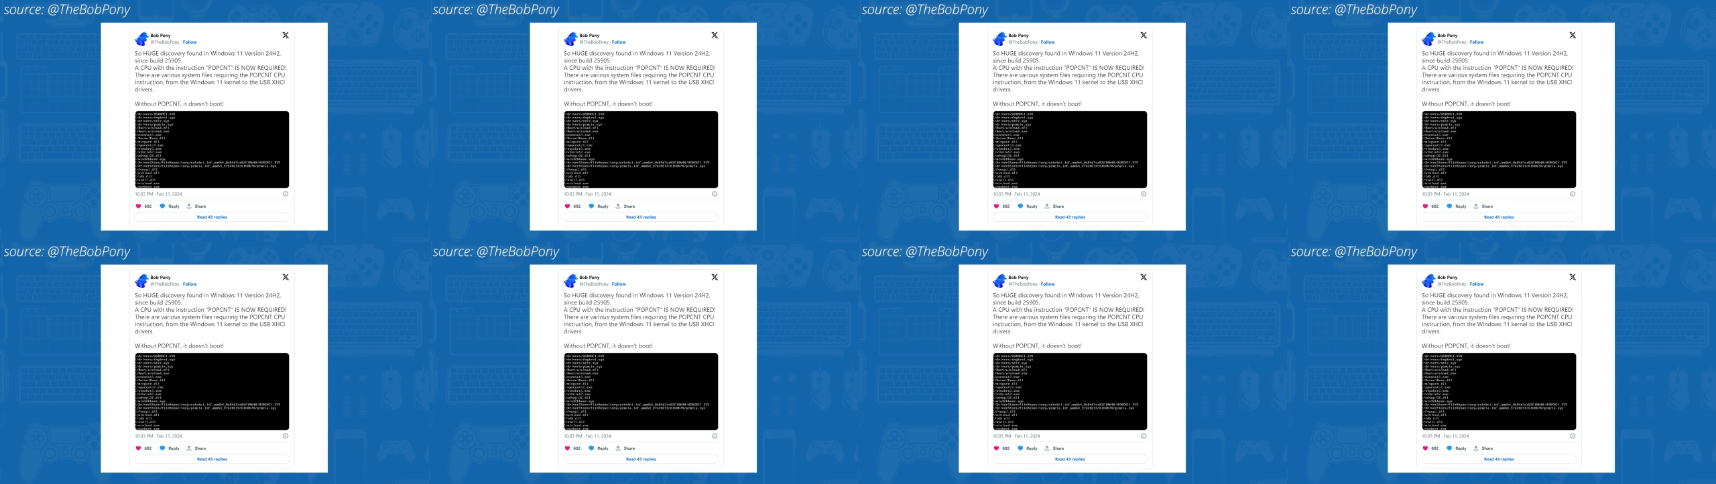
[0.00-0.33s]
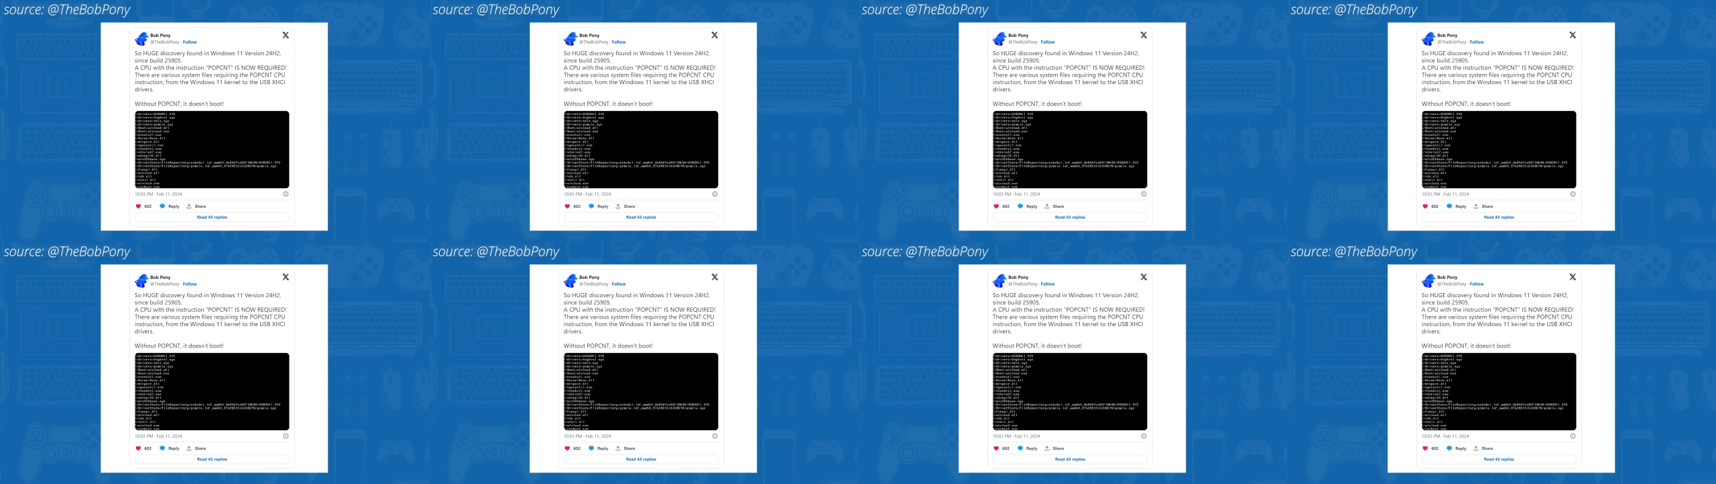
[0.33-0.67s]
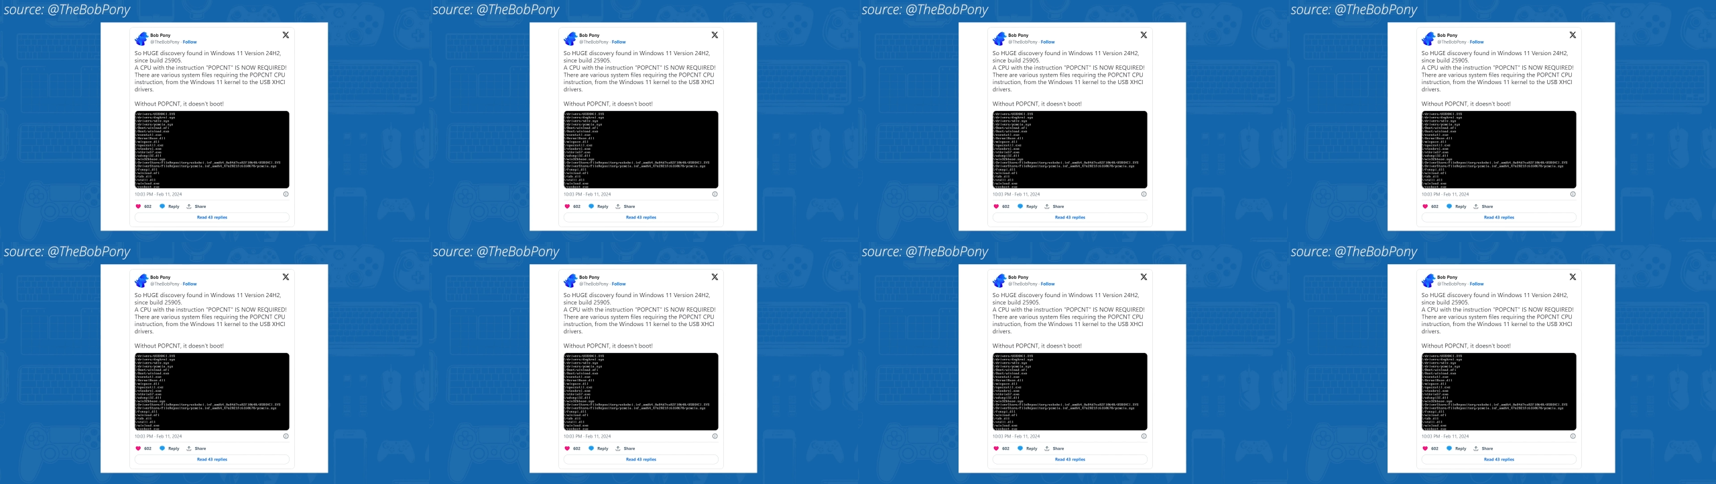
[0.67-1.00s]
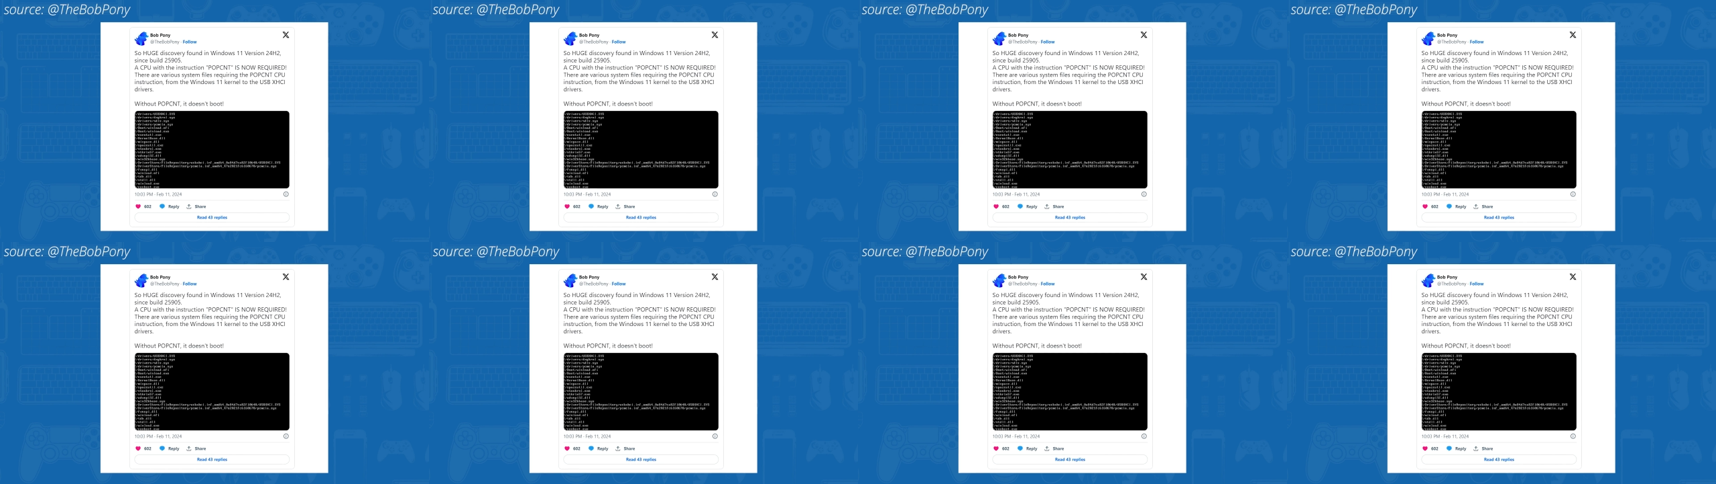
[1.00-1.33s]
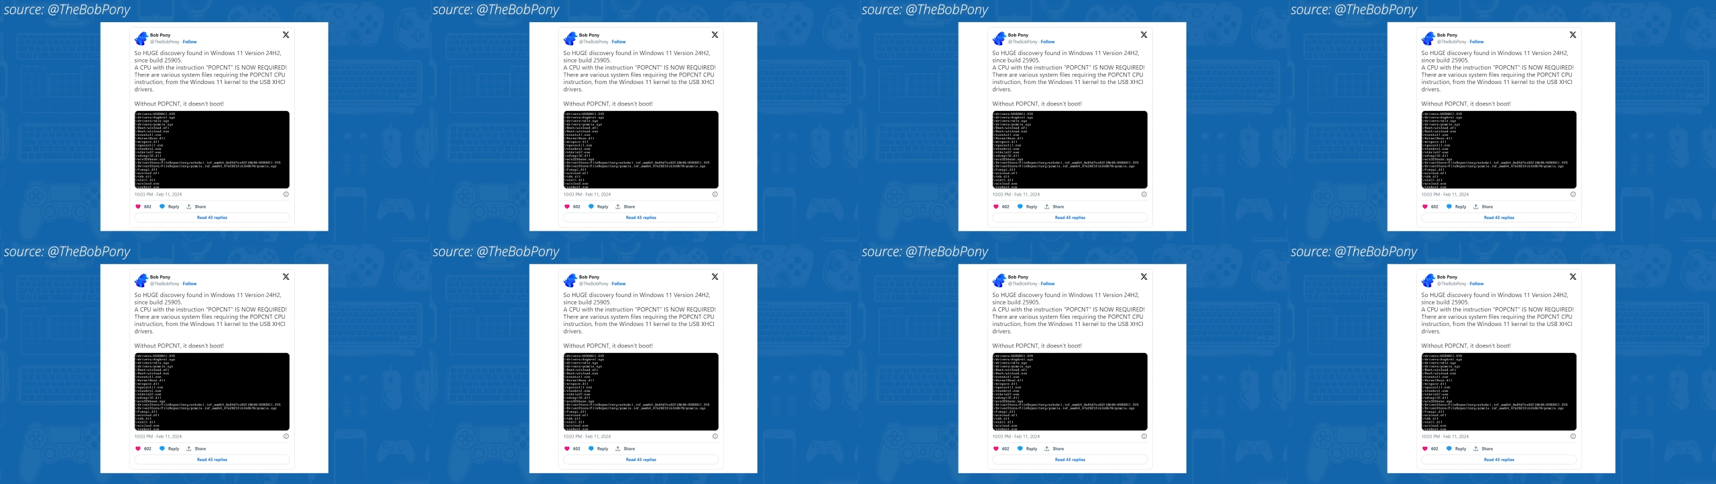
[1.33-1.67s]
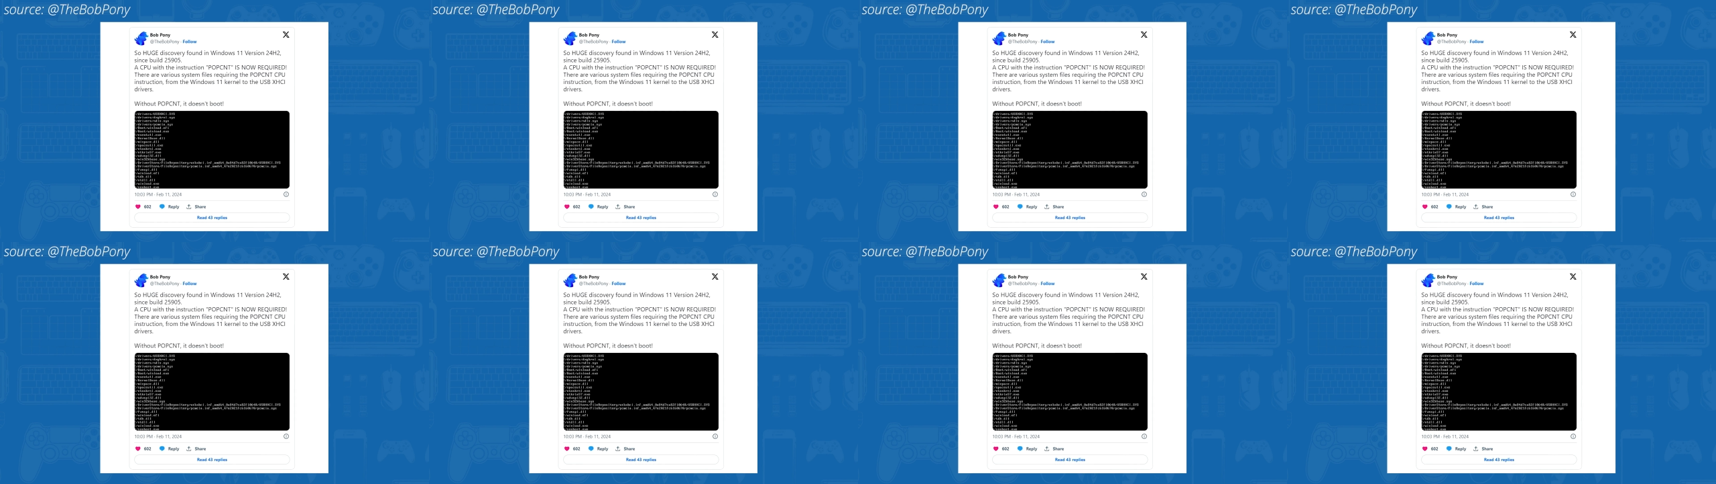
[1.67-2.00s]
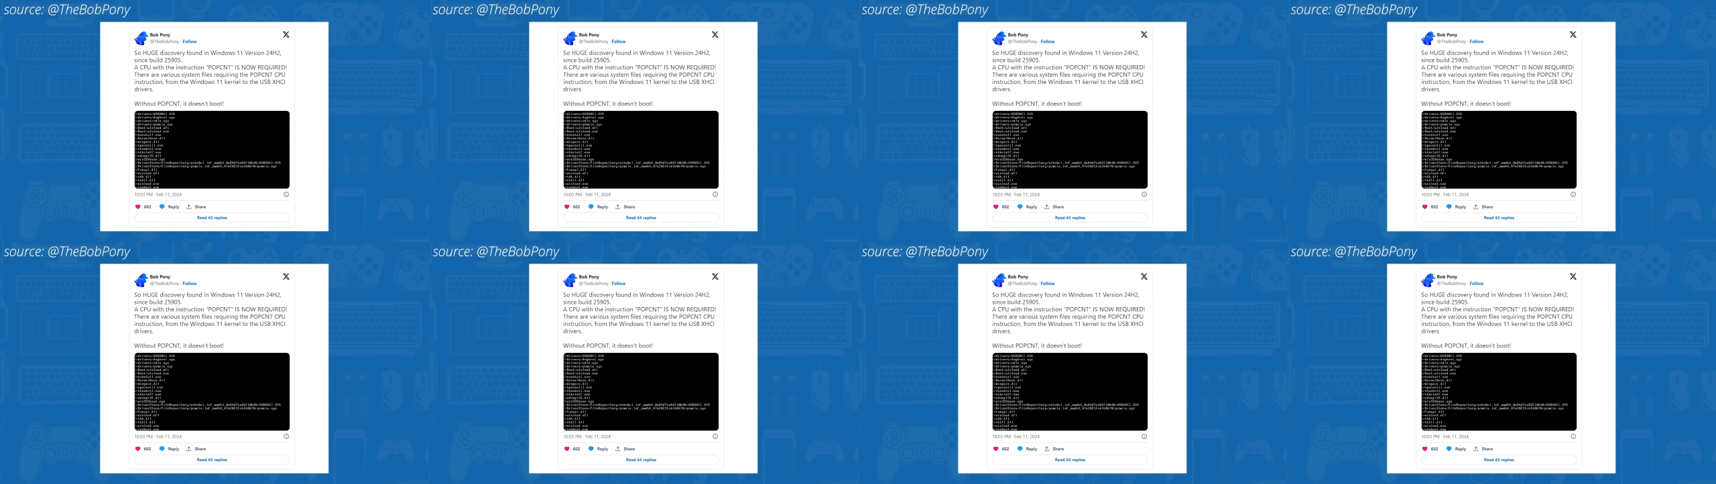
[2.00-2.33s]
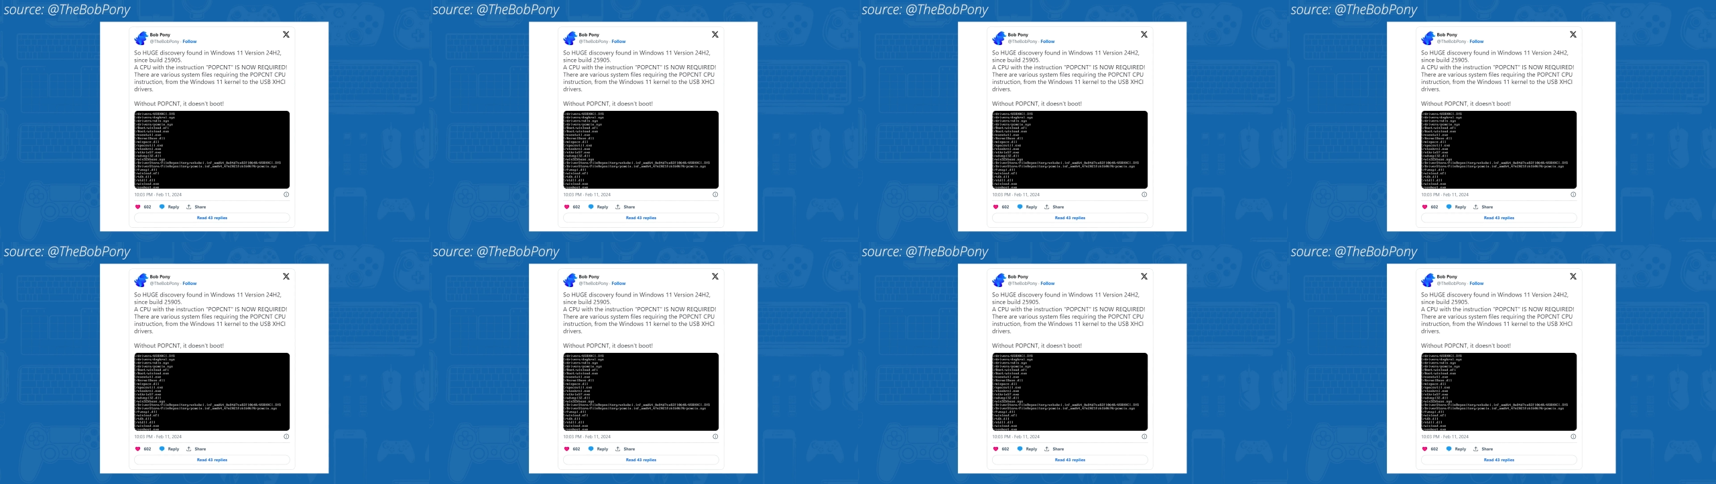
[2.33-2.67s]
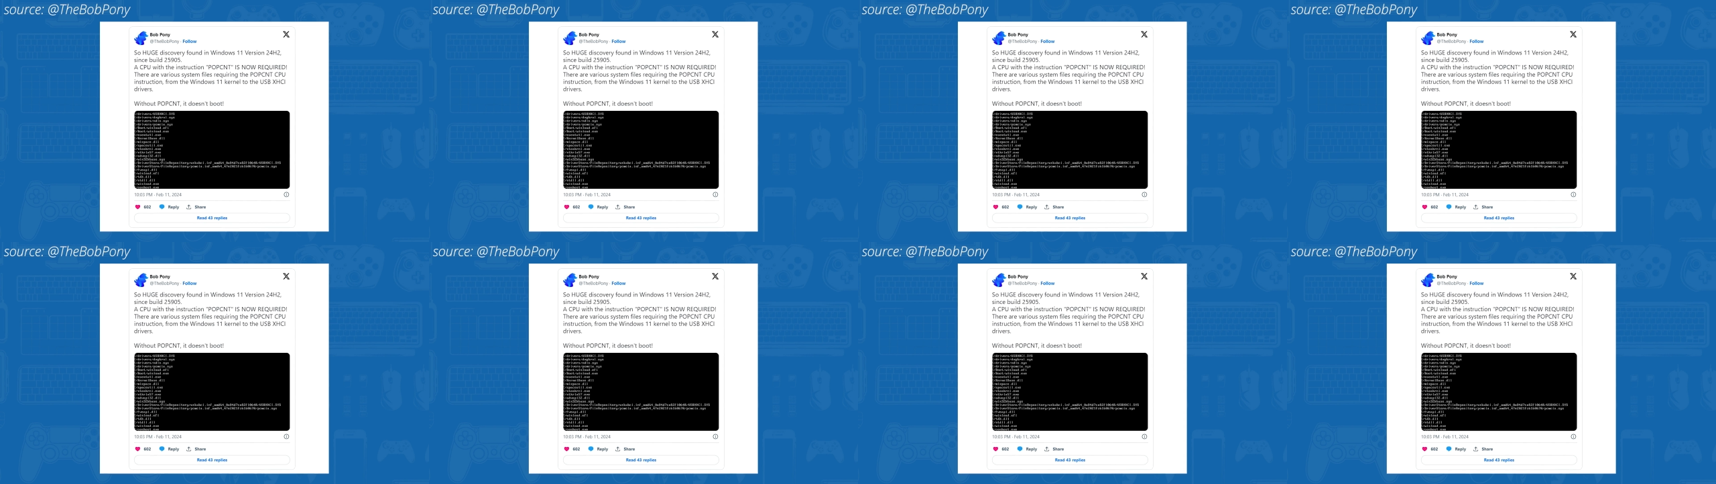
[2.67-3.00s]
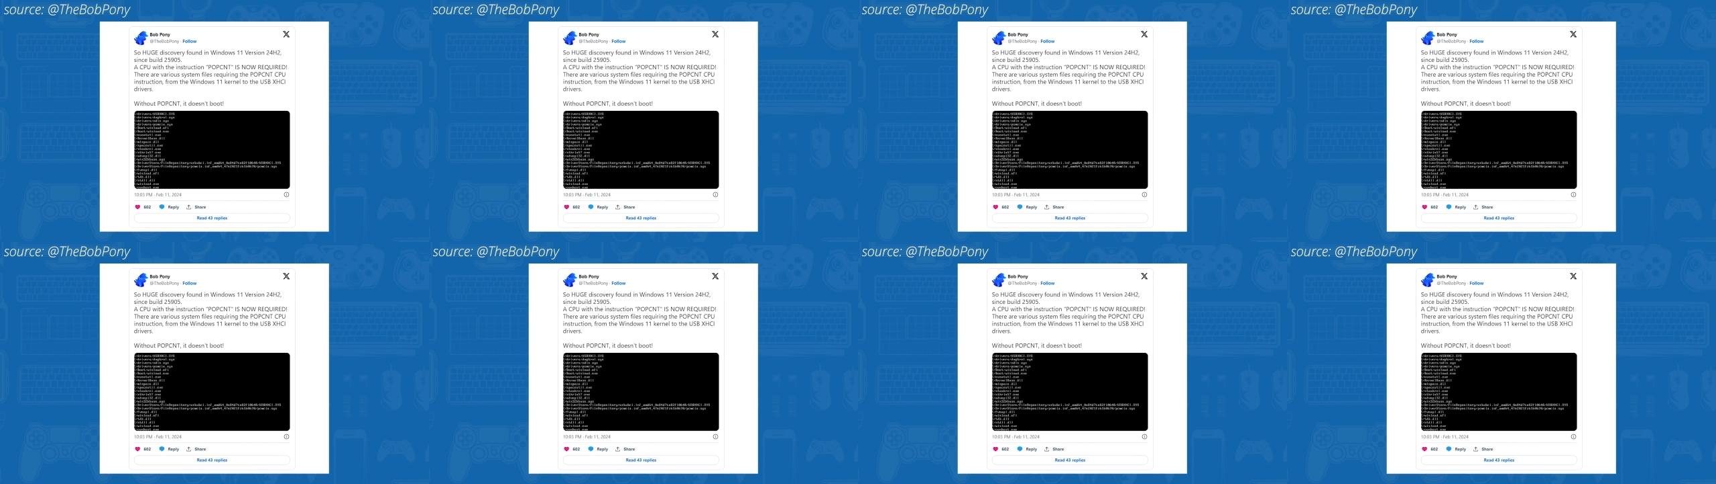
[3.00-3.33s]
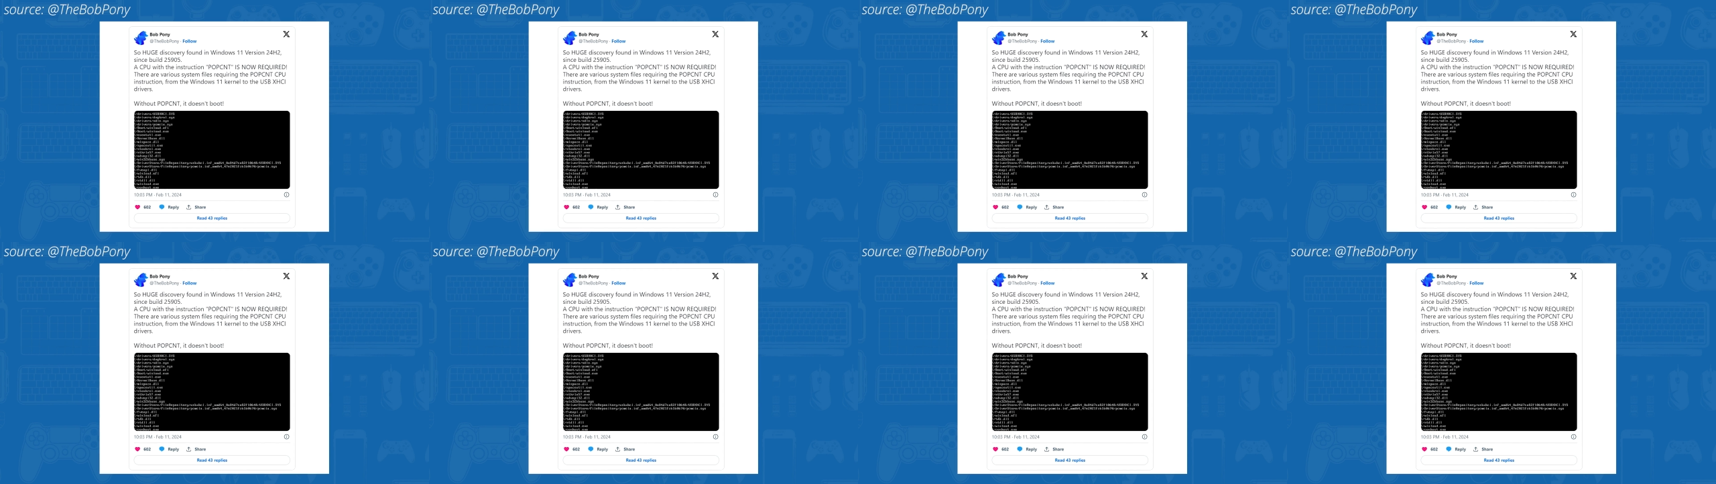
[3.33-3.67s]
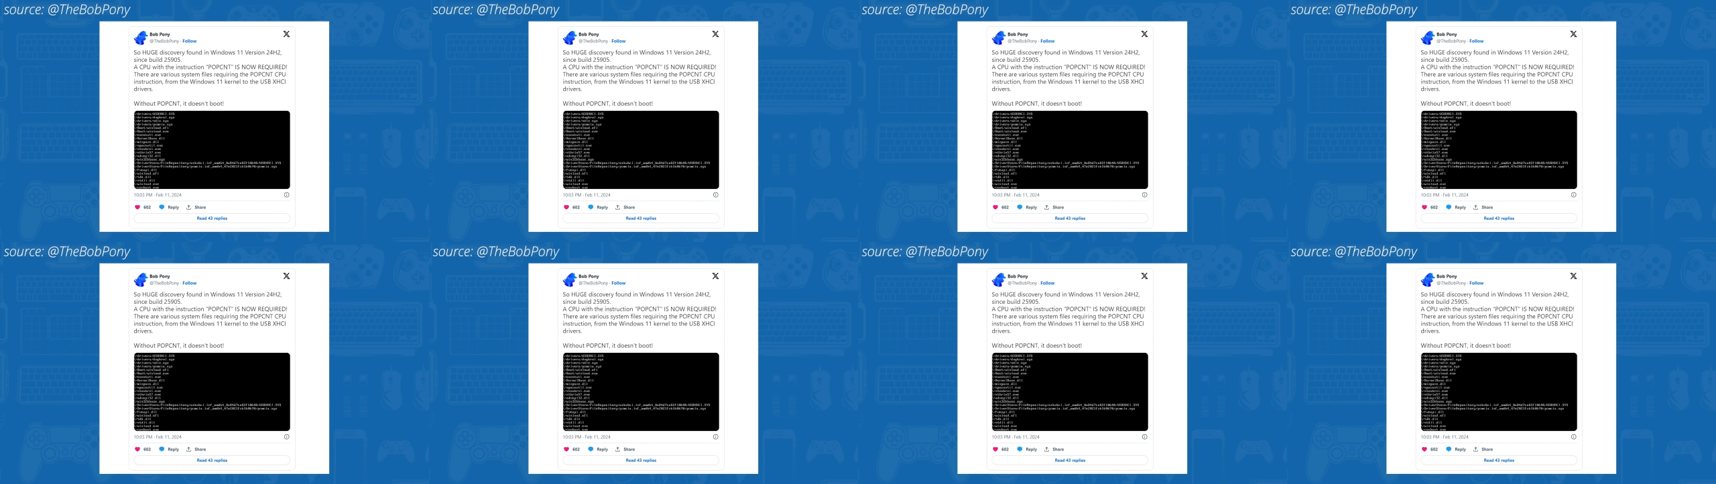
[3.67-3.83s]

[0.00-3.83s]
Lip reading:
(no speaker visible)